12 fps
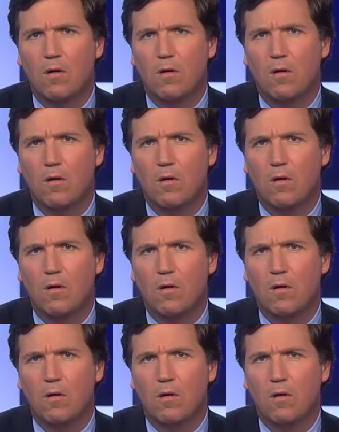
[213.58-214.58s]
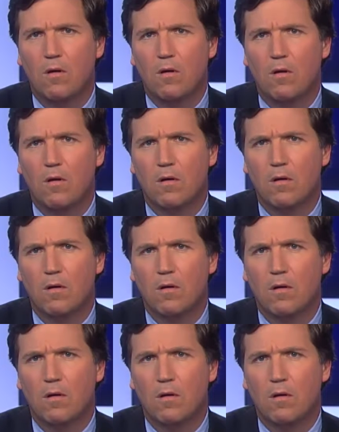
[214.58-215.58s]

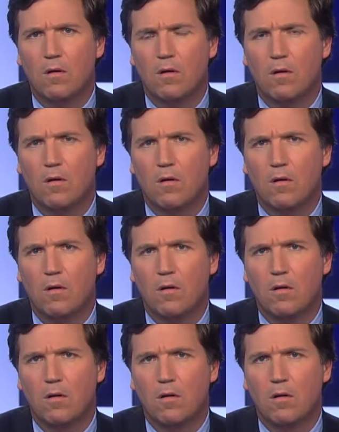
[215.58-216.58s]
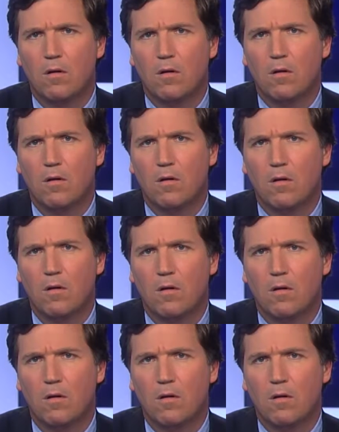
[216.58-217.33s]
(not speaking)